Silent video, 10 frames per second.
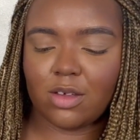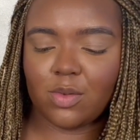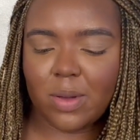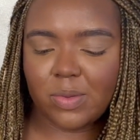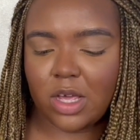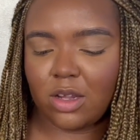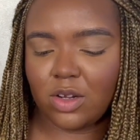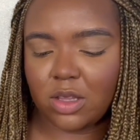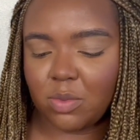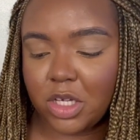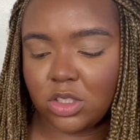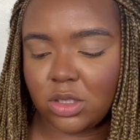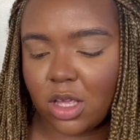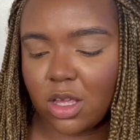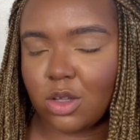website and look at the pictures,
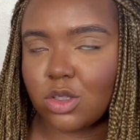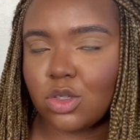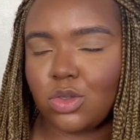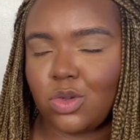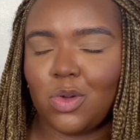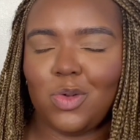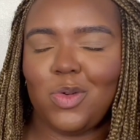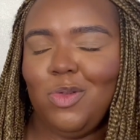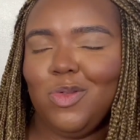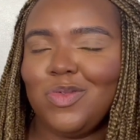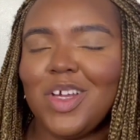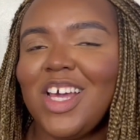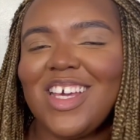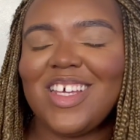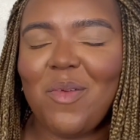it looks so
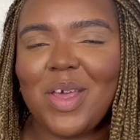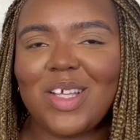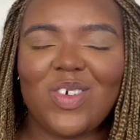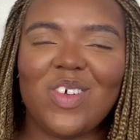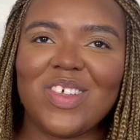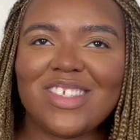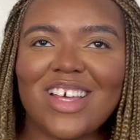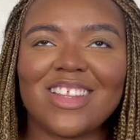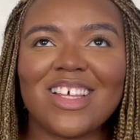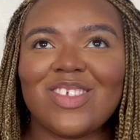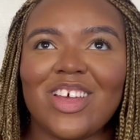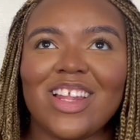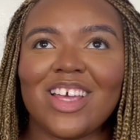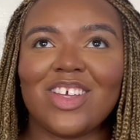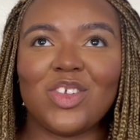yummy. It's one of those things that
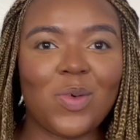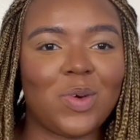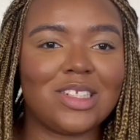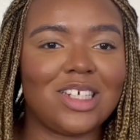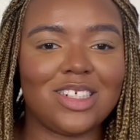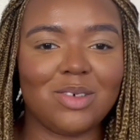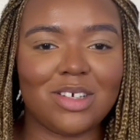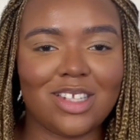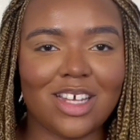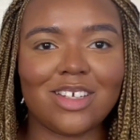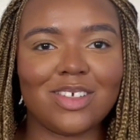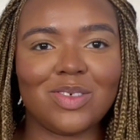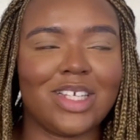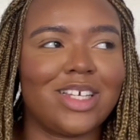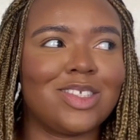you don't want to touch it, because
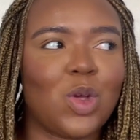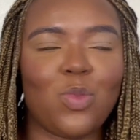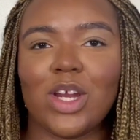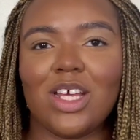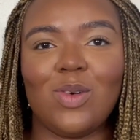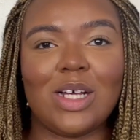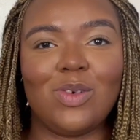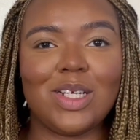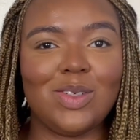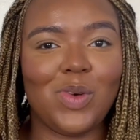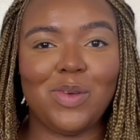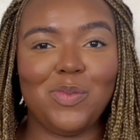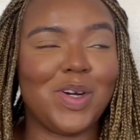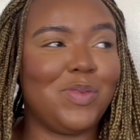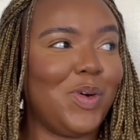it's so pretty. Why
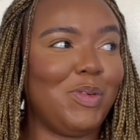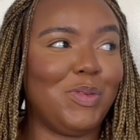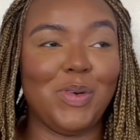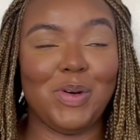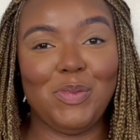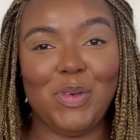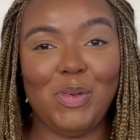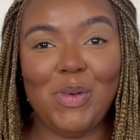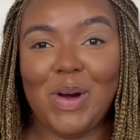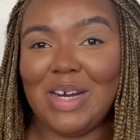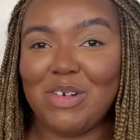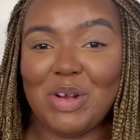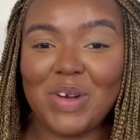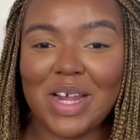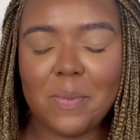would I
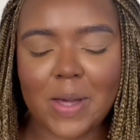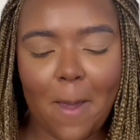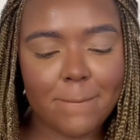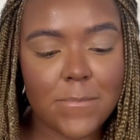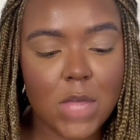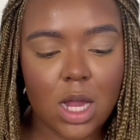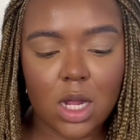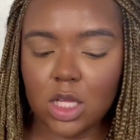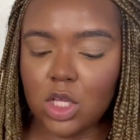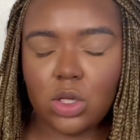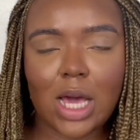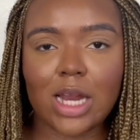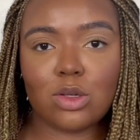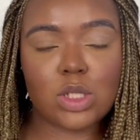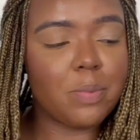ruin it? But you gotta
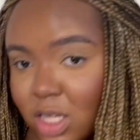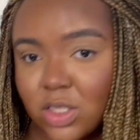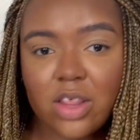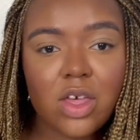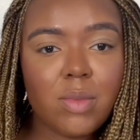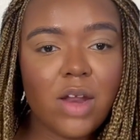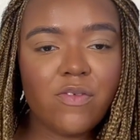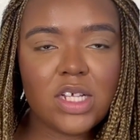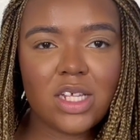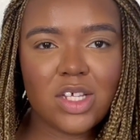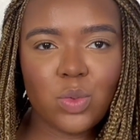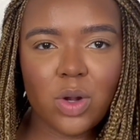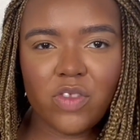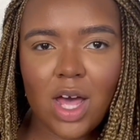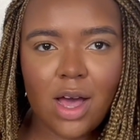use it. So I think Manifest It is one
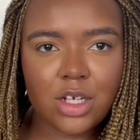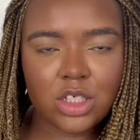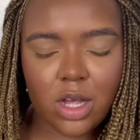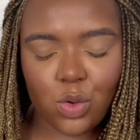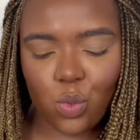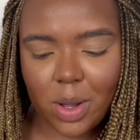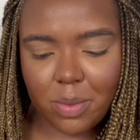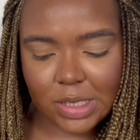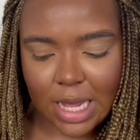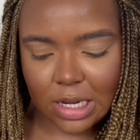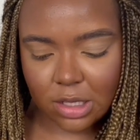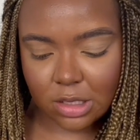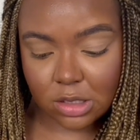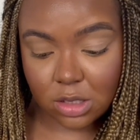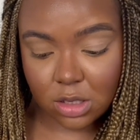of the high shine wet metallics,